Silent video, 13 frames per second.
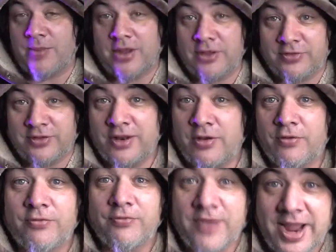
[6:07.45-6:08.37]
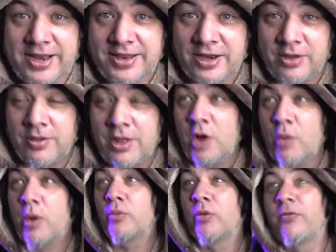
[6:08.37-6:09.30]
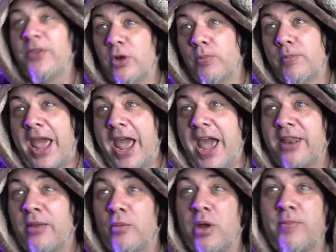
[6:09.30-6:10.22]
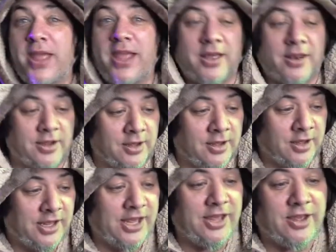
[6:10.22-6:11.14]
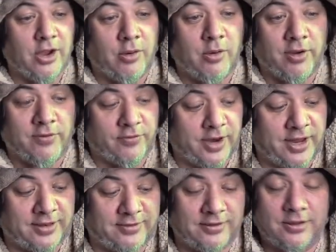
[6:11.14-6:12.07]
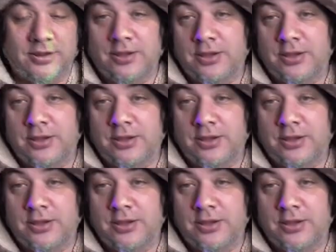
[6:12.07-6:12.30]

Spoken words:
because then they'll fight and one will feel bad and one may get a ego over it.